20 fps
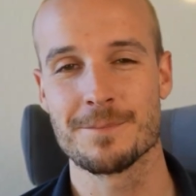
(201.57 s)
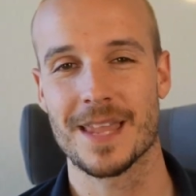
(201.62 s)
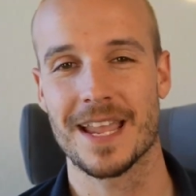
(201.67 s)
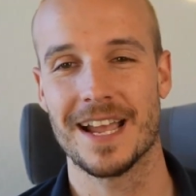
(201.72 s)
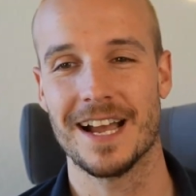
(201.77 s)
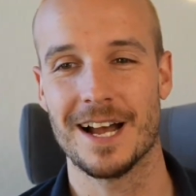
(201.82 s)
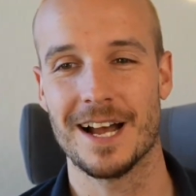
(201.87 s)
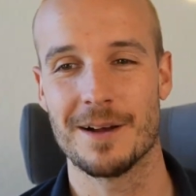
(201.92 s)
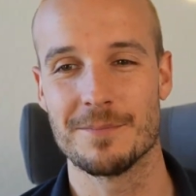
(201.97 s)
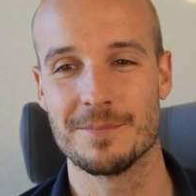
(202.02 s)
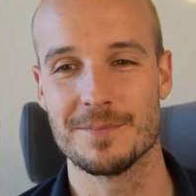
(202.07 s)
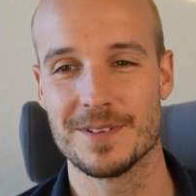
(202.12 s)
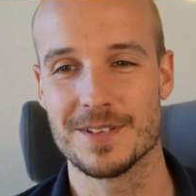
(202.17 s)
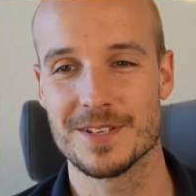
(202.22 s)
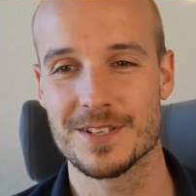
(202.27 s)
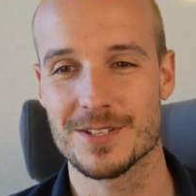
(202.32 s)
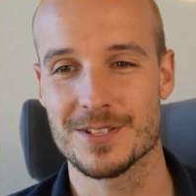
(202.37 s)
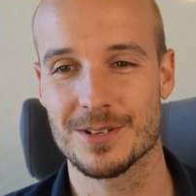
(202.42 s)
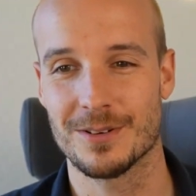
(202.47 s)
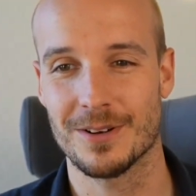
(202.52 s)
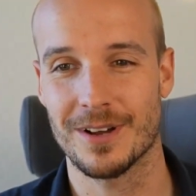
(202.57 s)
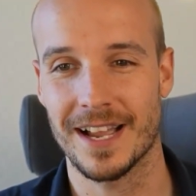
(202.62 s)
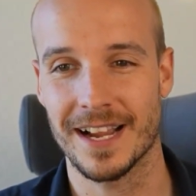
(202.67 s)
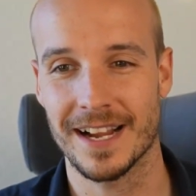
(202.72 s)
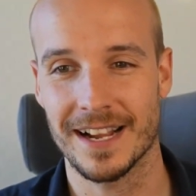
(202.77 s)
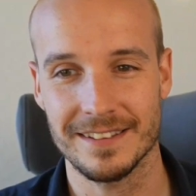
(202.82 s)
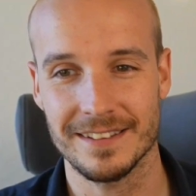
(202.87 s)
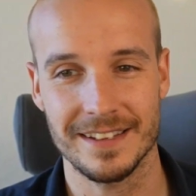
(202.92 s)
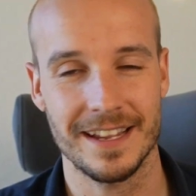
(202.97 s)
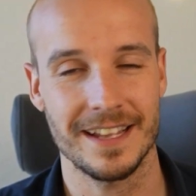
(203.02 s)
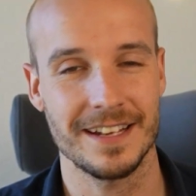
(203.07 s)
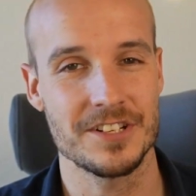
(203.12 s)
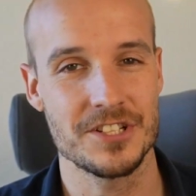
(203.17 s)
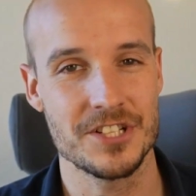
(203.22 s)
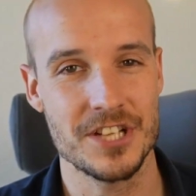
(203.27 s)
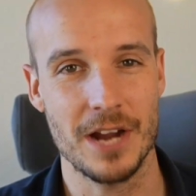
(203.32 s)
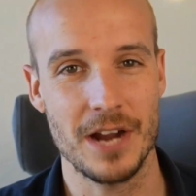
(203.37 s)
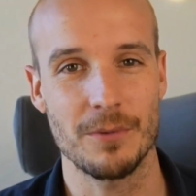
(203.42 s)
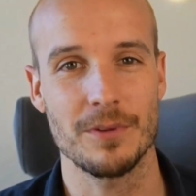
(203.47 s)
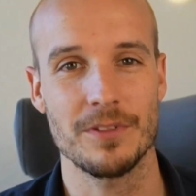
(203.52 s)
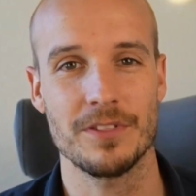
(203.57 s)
Um, so I got to kind of chat with